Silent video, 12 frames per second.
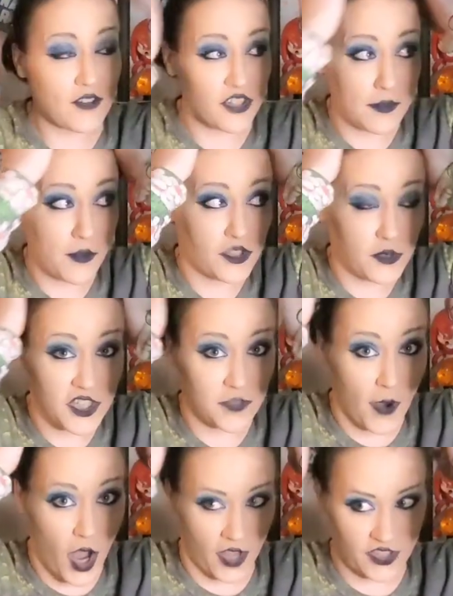after Cyprian's with his
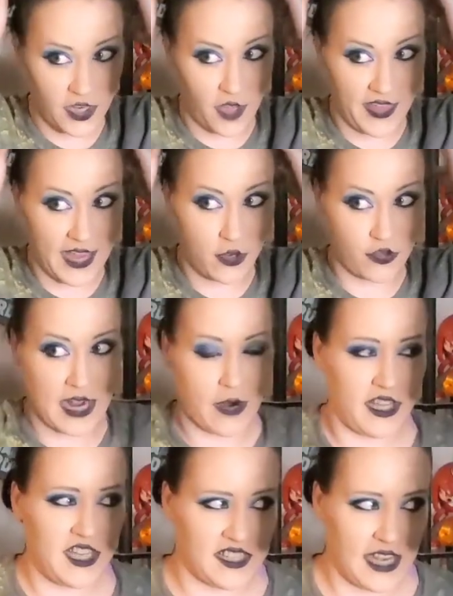boss and all that goes
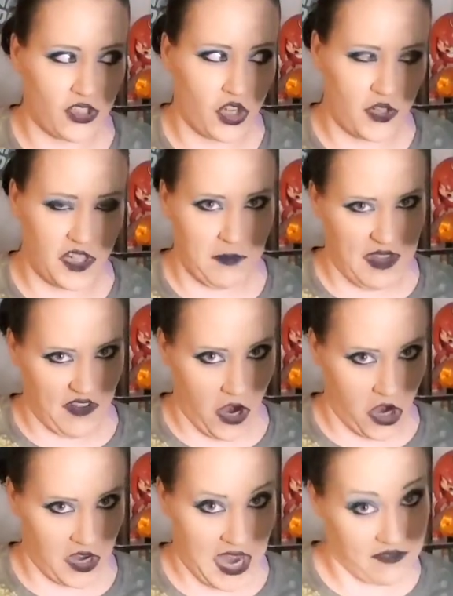down, he decides to go into the Mayfair
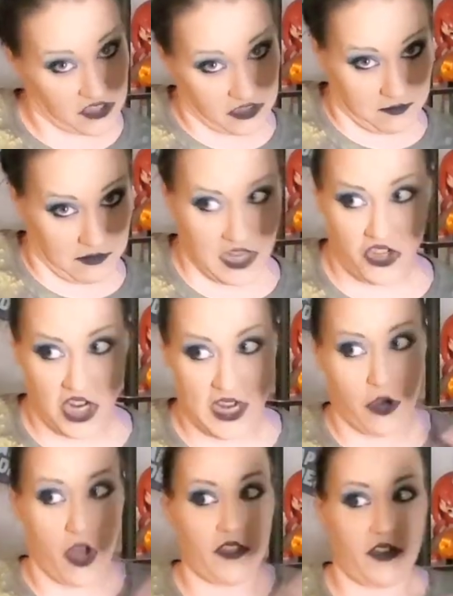archives and check
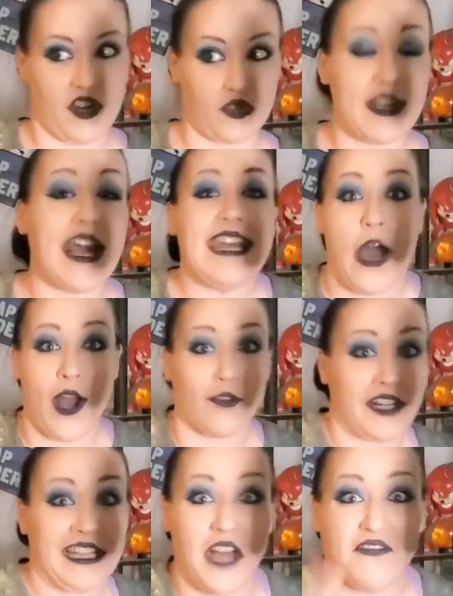out all their history. And now I
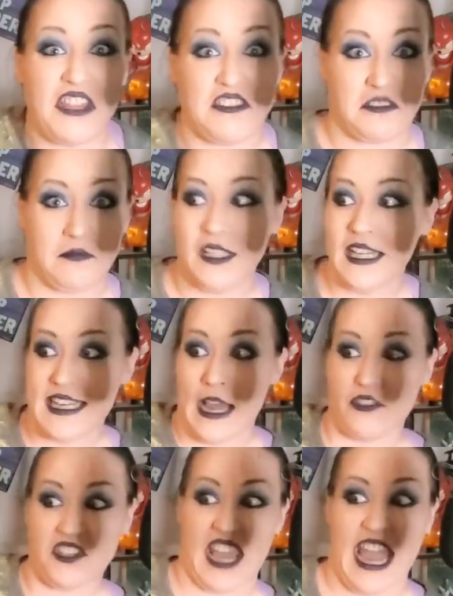really love this.
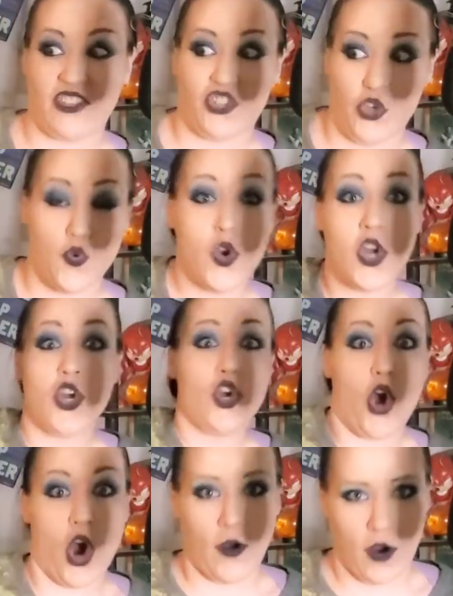Now this adds to,
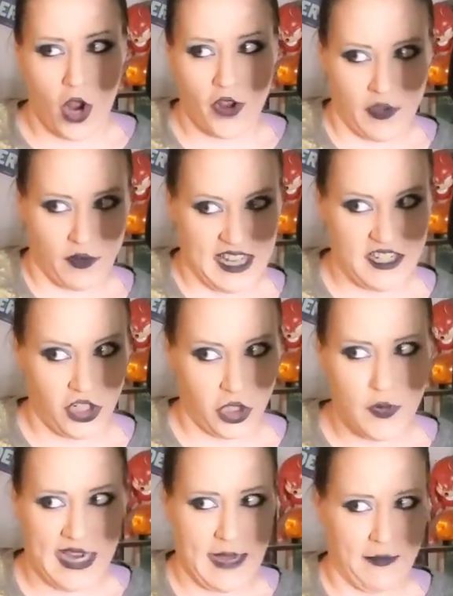are they related to
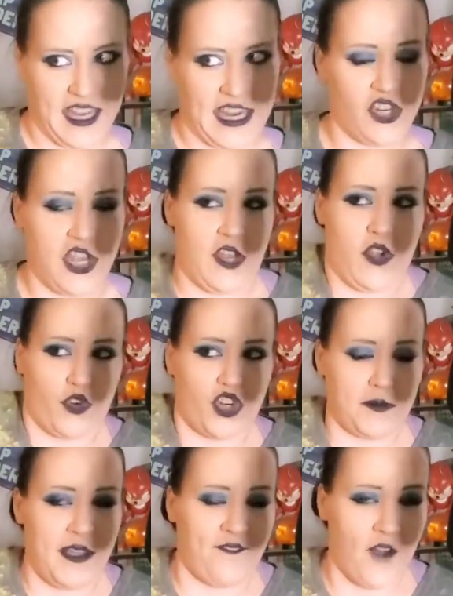Louis? And I'm like, it would
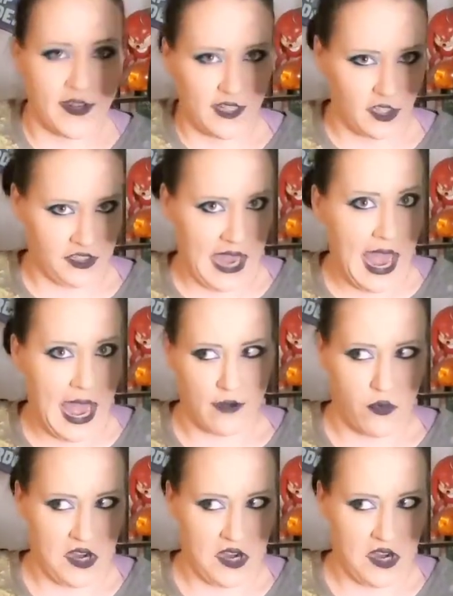just be a fun little nod,